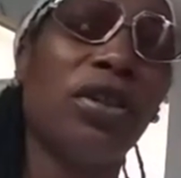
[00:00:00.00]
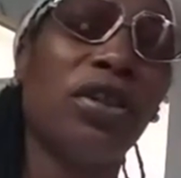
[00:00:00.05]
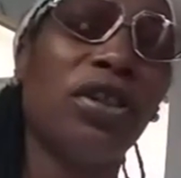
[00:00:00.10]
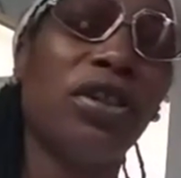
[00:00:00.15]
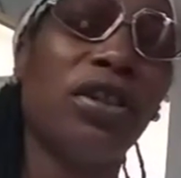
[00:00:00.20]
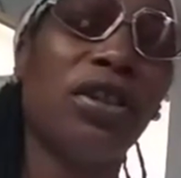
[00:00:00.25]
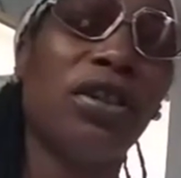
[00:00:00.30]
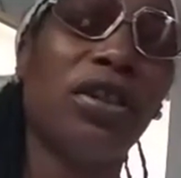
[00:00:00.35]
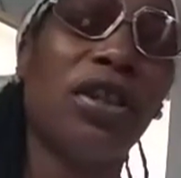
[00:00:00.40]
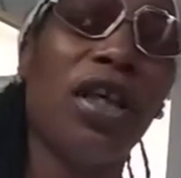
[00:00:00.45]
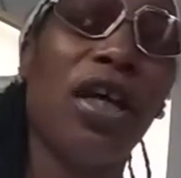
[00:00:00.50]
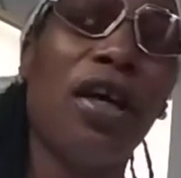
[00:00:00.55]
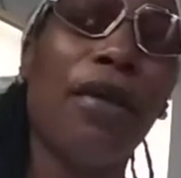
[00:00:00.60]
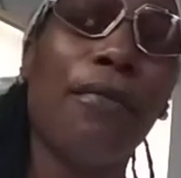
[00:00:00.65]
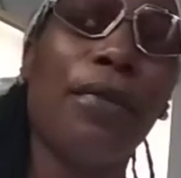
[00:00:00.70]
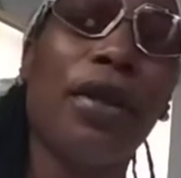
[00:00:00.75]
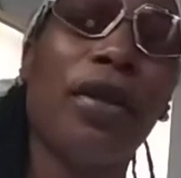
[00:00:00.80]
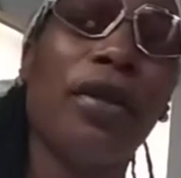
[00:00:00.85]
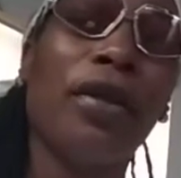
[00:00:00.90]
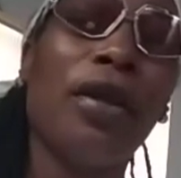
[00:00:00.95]
and this is
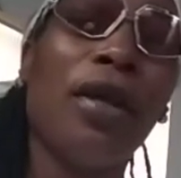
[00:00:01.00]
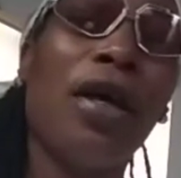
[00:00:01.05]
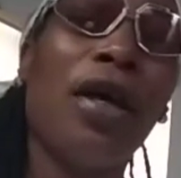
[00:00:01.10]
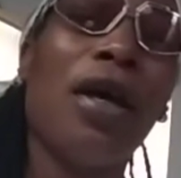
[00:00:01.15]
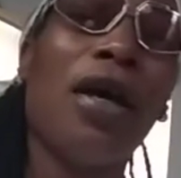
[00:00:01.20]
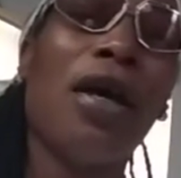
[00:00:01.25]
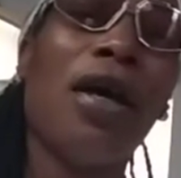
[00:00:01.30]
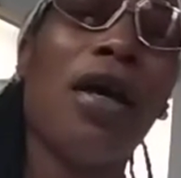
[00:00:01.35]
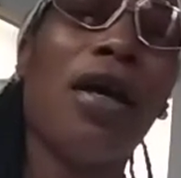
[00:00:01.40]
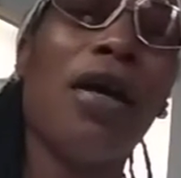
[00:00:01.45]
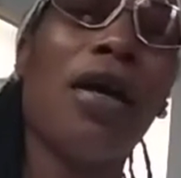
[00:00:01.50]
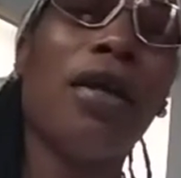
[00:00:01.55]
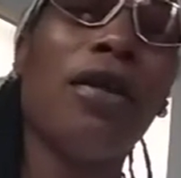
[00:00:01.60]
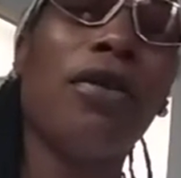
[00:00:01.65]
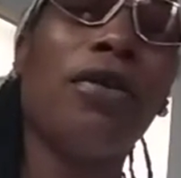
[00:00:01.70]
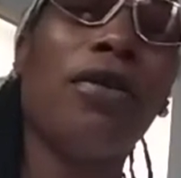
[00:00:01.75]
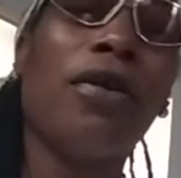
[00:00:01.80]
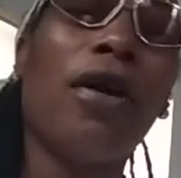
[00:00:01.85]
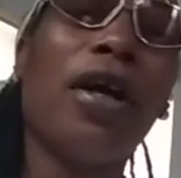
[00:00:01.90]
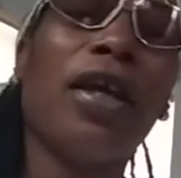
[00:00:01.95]
coming.
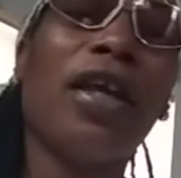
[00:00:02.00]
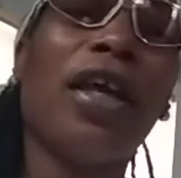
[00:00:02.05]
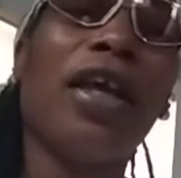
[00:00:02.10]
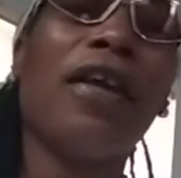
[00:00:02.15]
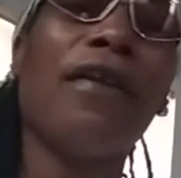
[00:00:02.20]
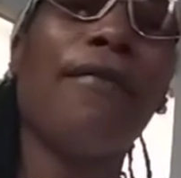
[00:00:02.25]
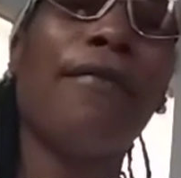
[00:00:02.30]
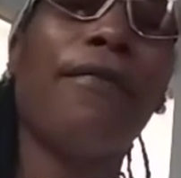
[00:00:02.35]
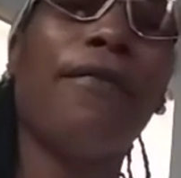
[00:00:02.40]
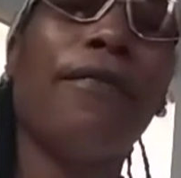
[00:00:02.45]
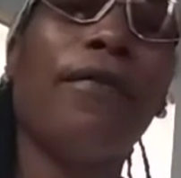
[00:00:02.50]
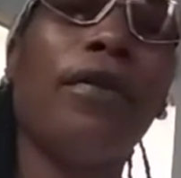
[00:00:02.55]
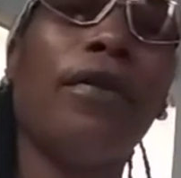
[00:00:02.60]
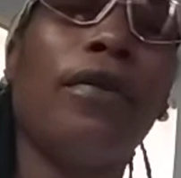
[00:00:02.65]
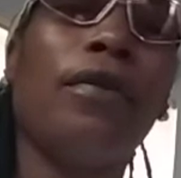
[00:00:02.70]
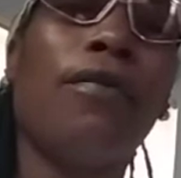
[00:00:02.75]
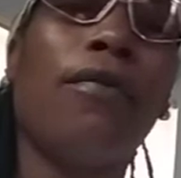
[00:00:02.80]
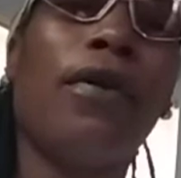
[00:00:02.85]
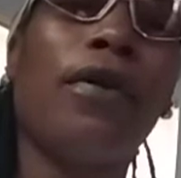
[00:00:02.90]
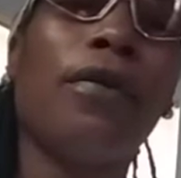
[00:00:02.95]
You know, I gave
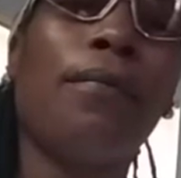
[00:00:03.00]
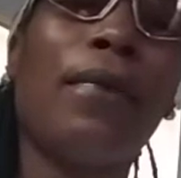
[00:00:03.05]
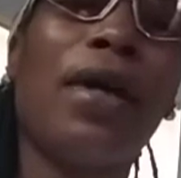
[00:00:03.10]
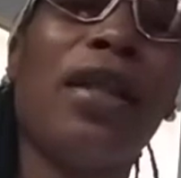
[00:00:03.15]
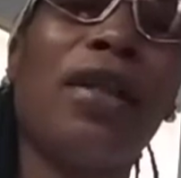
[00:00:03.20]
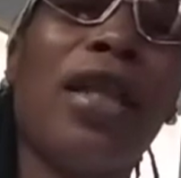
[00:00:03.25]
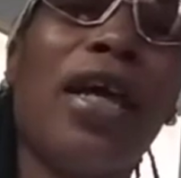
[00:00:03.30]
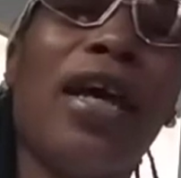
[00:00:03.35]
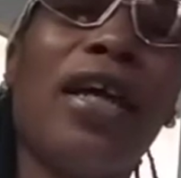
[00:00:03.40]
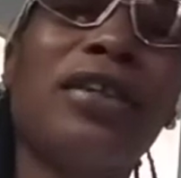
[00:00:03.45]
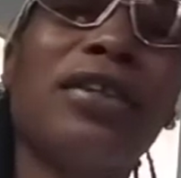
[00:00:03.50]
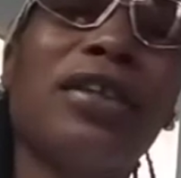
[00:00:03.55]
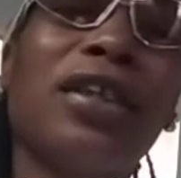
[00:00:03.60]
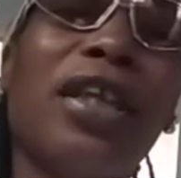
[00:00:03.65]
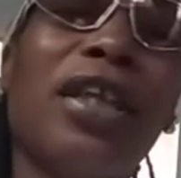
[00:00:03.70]
one of my last